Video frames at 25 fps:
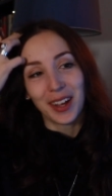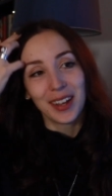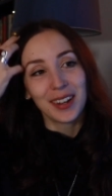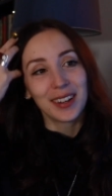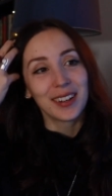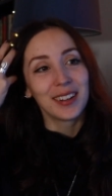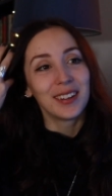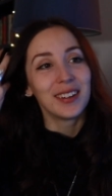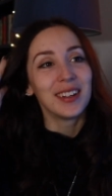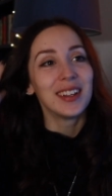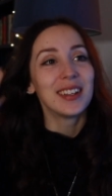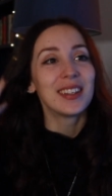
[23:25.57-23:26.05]
I
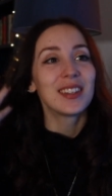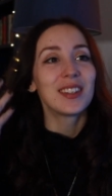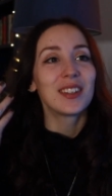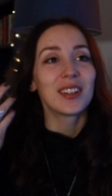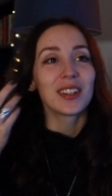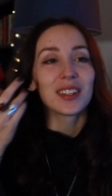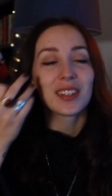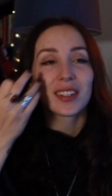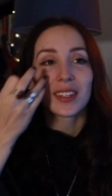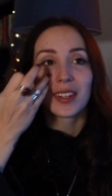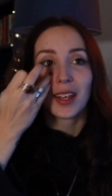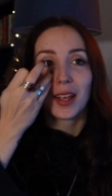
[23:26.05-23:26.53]
don't know, it's
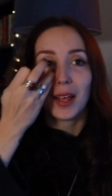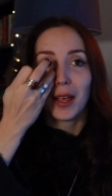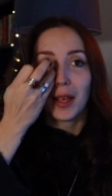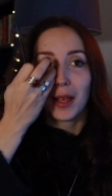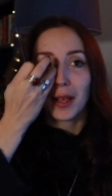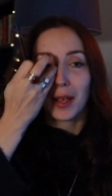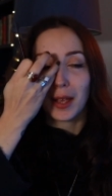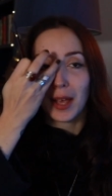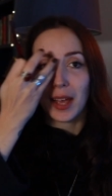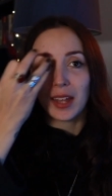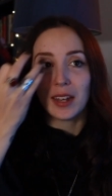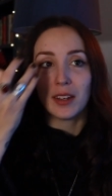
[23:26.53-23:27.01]
just
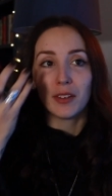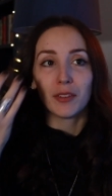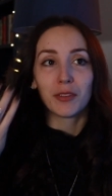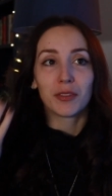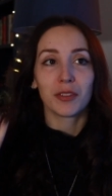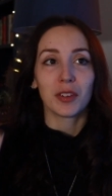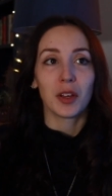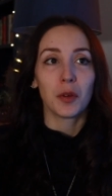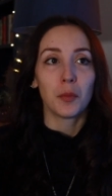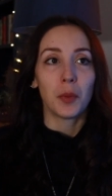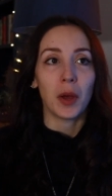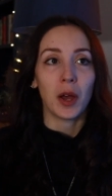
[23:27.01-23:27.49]
kind
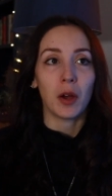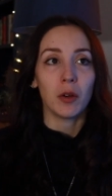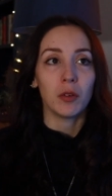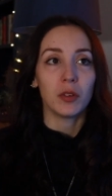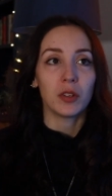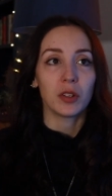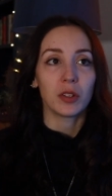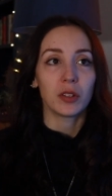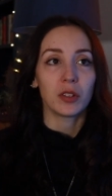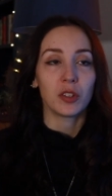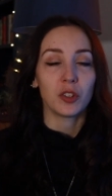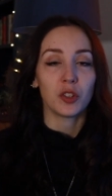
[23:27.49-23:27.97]
of
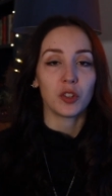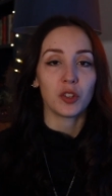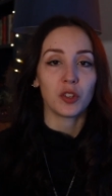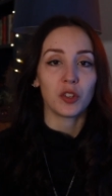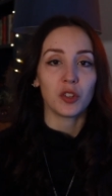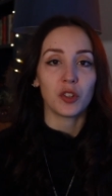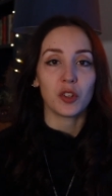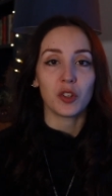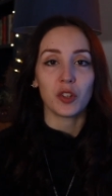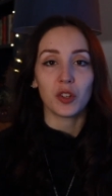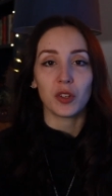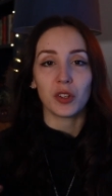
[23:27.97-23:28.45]
about
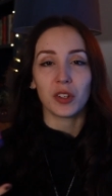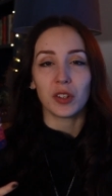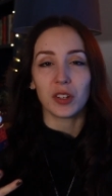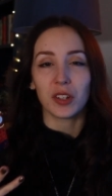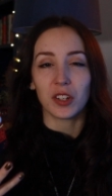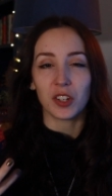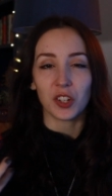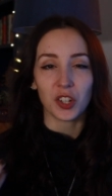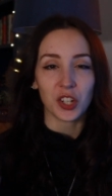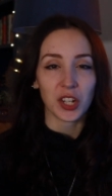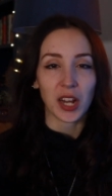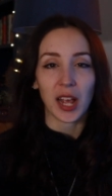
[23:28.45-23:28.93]

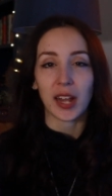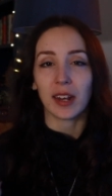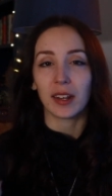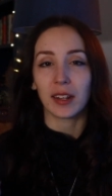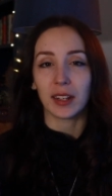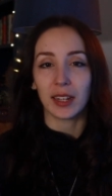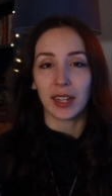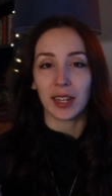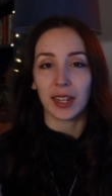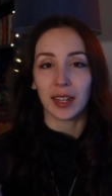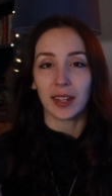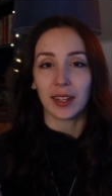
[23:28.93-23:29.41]

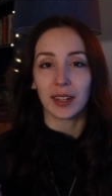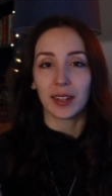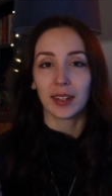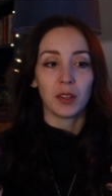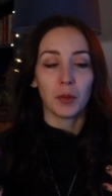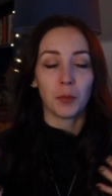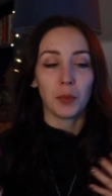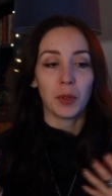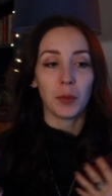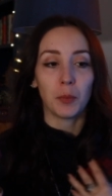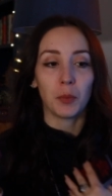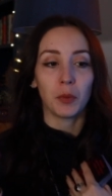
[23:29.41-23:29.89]
channeling
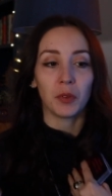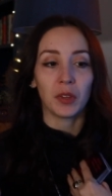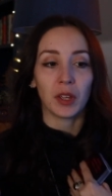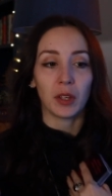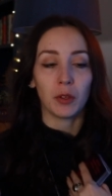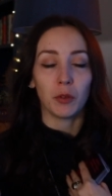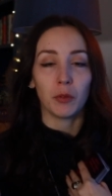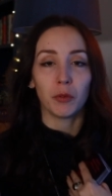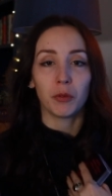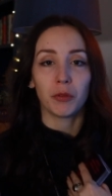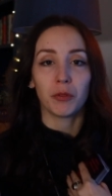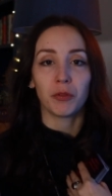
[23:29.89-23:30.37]
the people
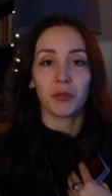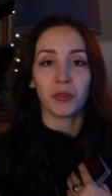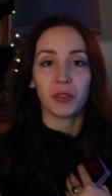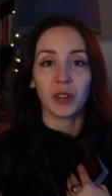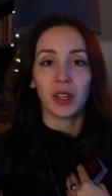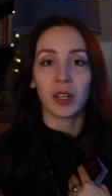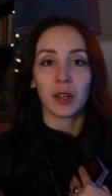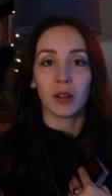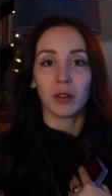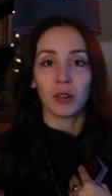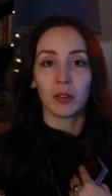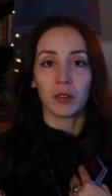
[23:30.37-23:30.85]
that you
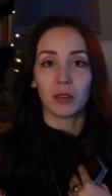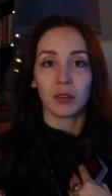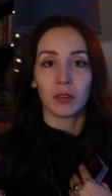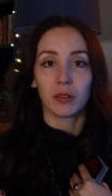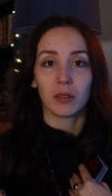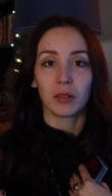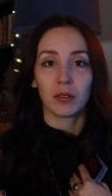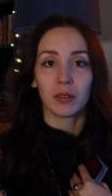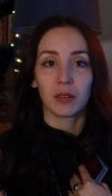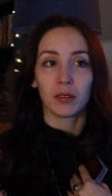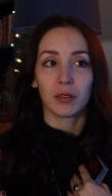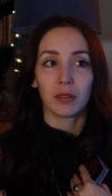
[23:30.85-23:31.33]
feel
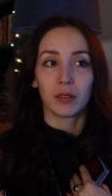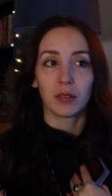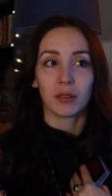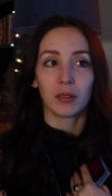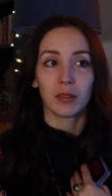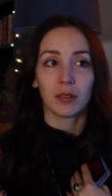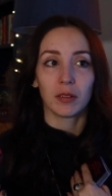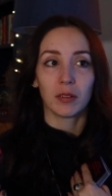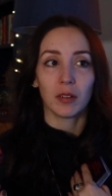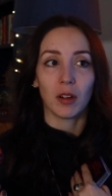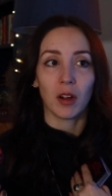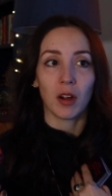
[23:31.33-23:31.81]

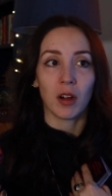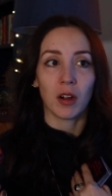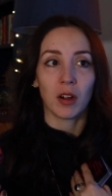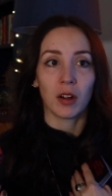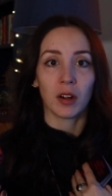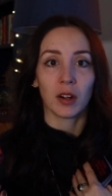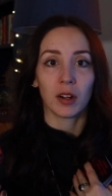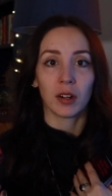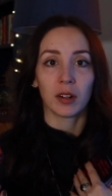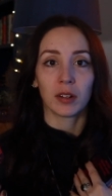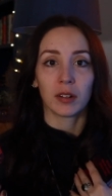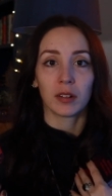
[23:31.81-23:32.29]

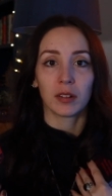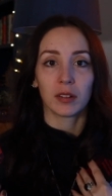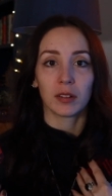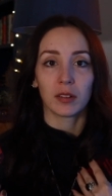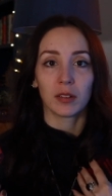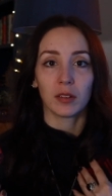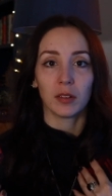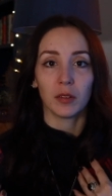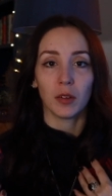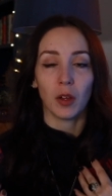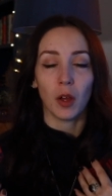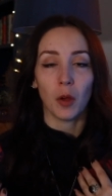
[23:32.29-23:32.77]
are
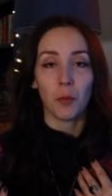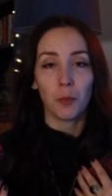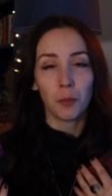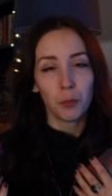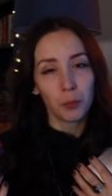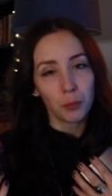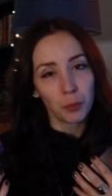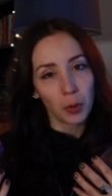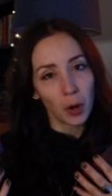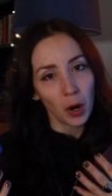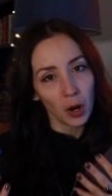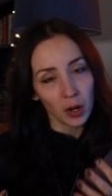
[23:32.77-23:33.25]

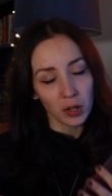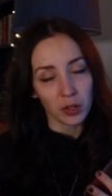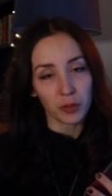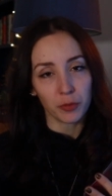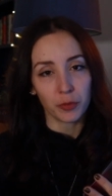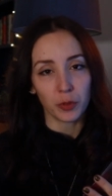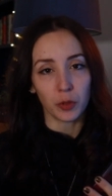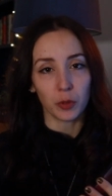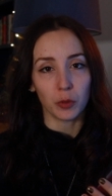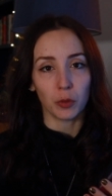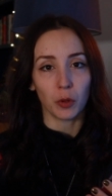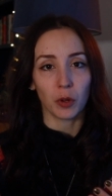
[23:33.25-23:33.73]
part
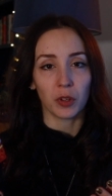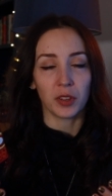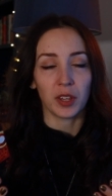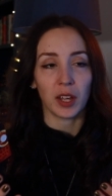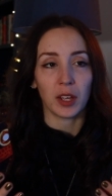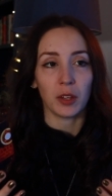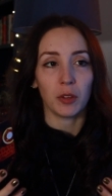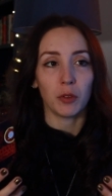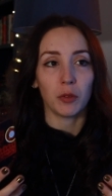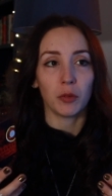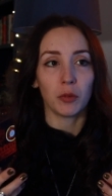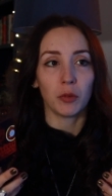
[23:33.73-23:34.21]
of you or
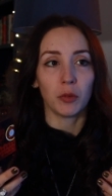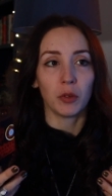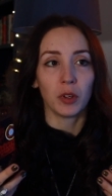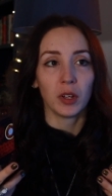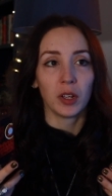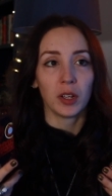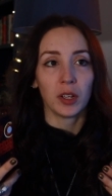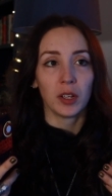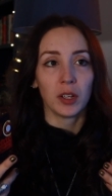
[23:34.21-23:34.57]
that you